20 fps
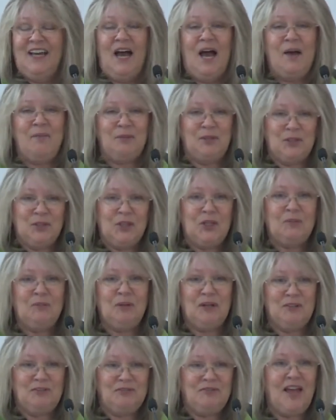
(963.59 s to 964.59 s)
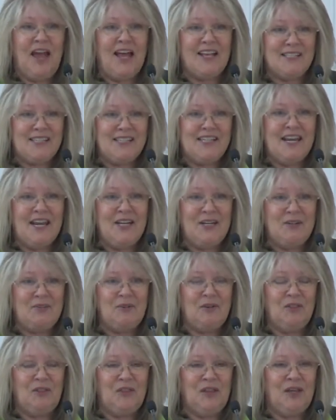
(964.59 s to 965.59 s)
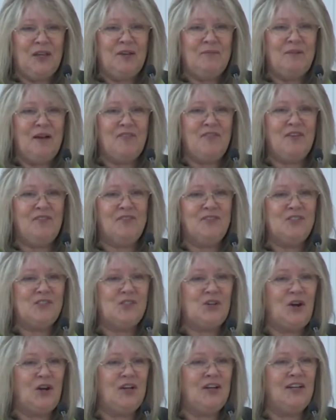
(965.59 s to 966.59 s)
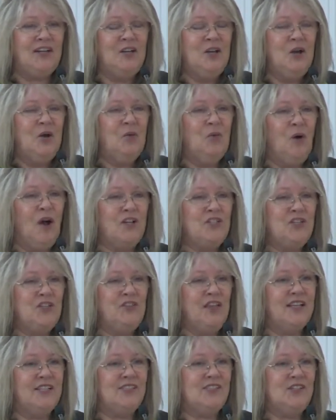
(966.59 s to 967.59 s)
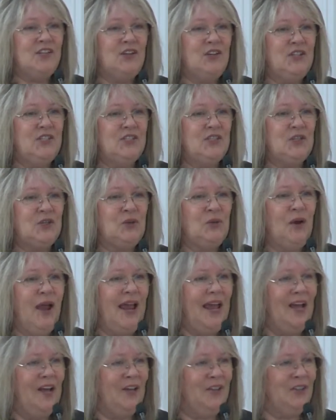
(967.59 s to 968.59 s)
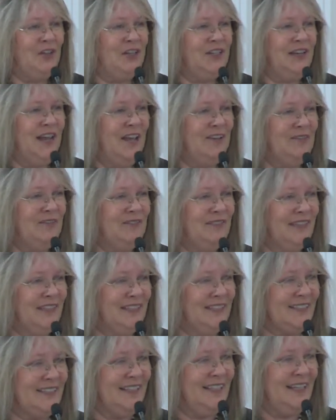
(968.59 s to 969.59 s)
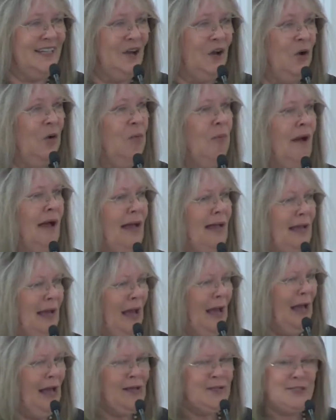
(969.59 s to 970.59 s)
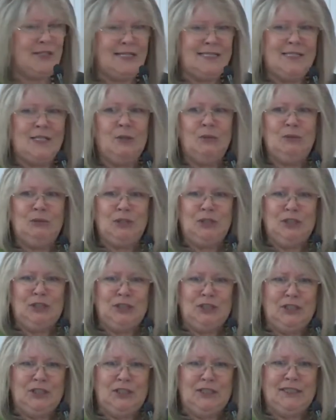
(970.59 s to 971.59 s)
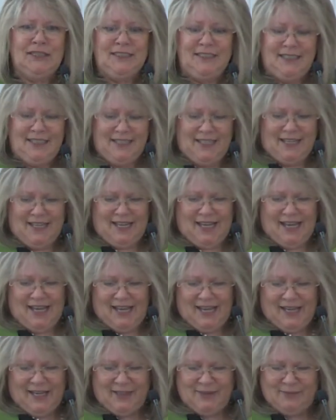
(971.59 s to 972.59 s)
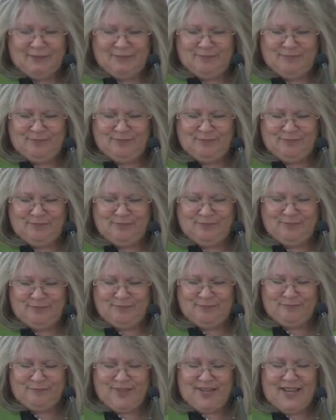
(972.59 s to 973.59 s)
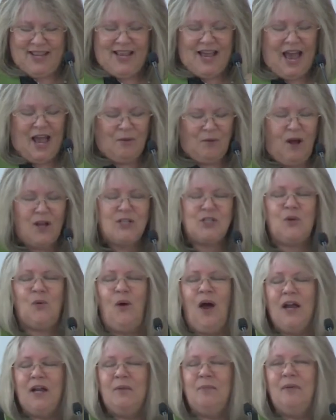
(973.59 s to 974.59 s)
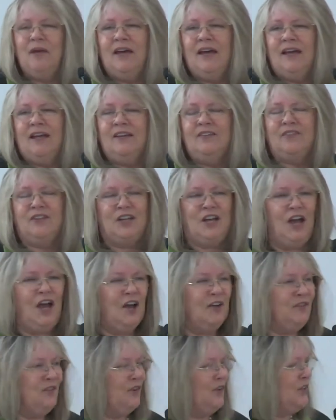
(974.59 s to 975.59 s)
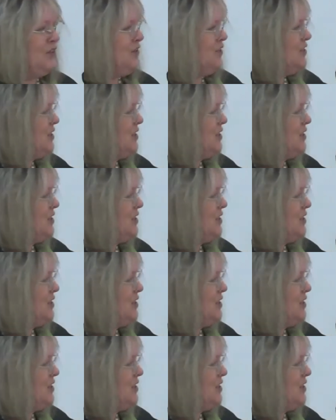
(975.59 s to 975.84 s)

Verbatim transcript: I'm a little bit fascinated with them. I've even started watching that series, The Crown, on Netflix, and oh my gosh, it's so good. Um, I watch quite a bit of the coverage.